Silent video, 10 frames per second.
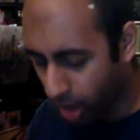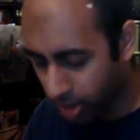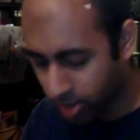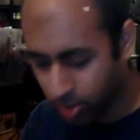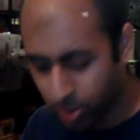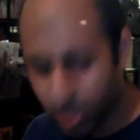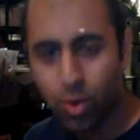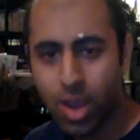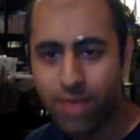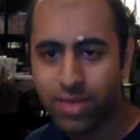I'll do a
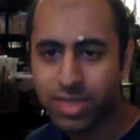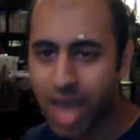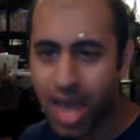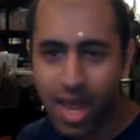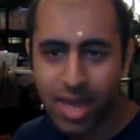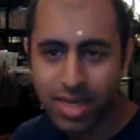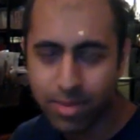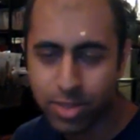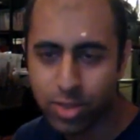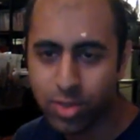giveaway of this. Not
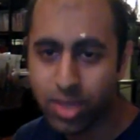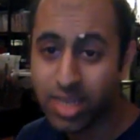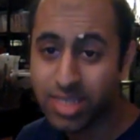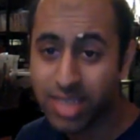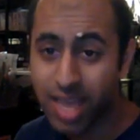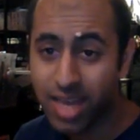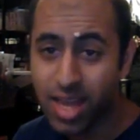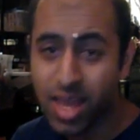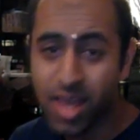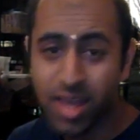anytime soon. Like I said,
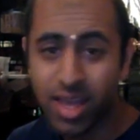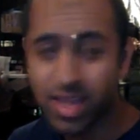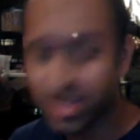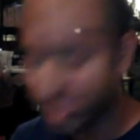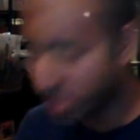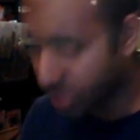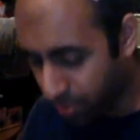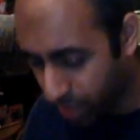it it